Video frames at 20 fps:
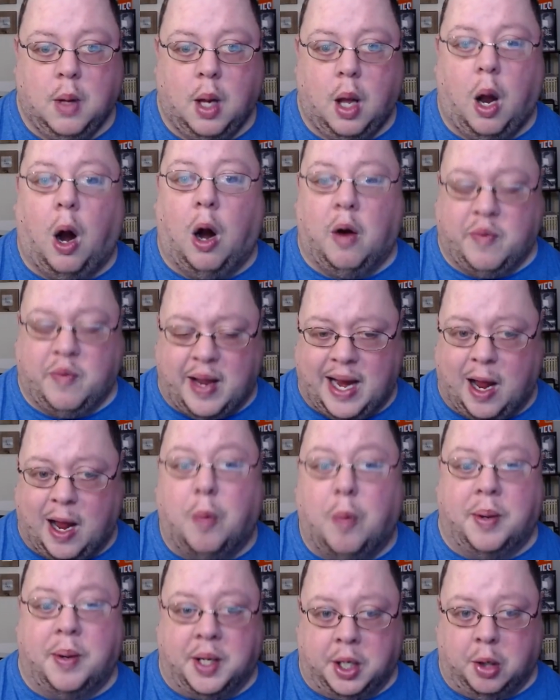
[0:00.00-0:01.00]
Are they
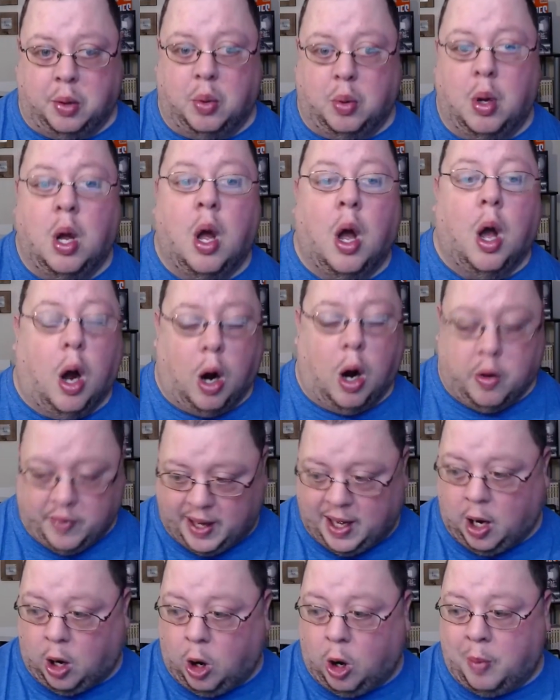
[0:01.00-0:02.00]
helping you? Are they
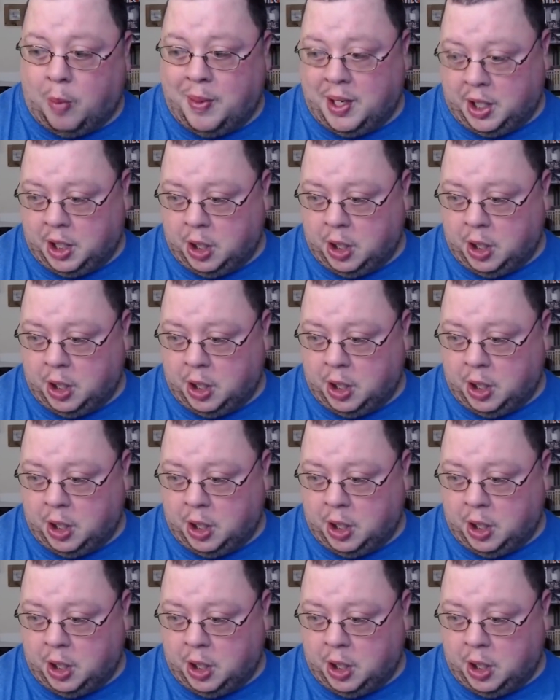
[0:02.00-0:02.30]
harming